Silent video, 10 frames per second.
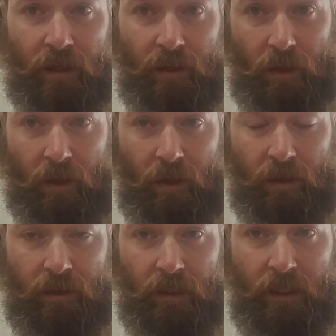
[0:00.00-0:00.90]

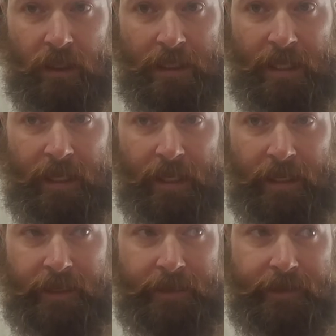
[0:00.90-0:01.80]
long.
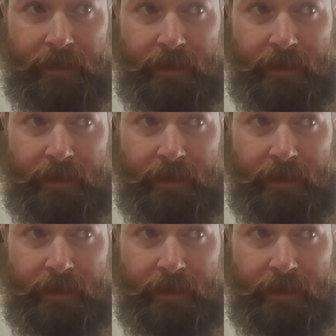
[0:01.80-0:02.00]
And